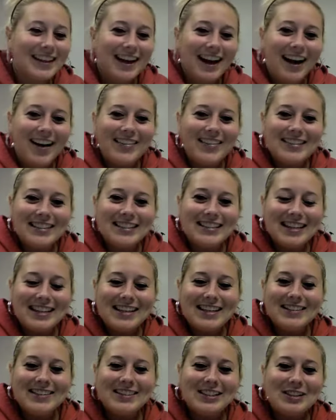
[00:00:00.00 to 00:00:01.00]
I was like, thank
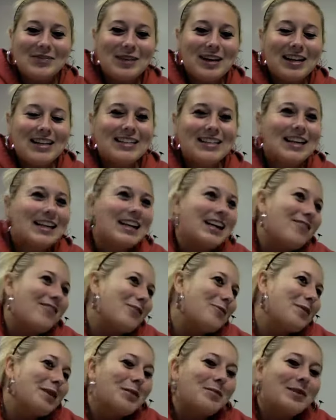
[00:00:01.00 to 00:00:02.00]
you so much, and I gave
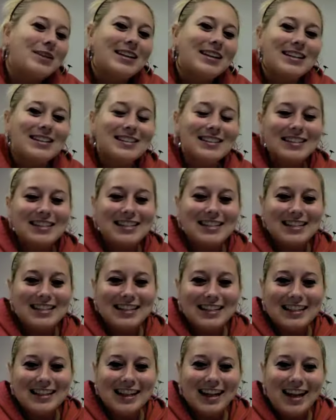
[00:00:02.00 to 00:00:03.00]
him like a big kiss on the cheek.
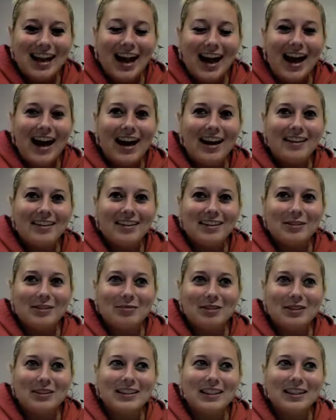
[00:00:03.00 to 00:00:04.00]
And
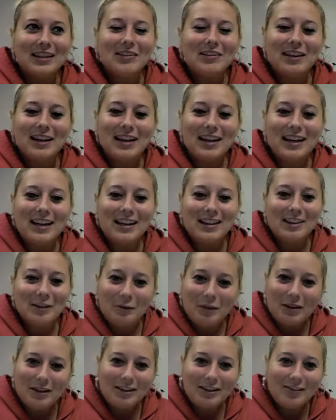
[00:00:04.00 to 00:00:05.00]
they're like, okay, the
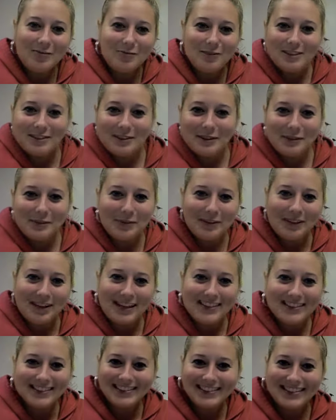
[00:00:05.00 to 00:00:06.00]
winner of Miss Golden
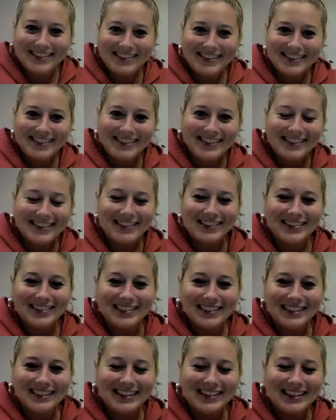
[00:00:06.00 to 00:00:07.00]
Parnassus is, and they're
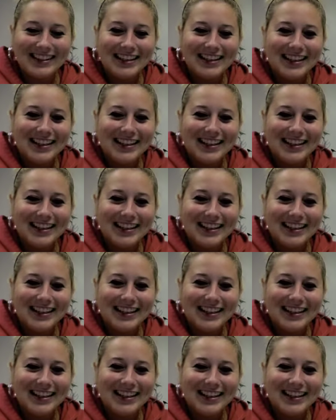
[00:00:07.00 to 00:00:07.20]
like,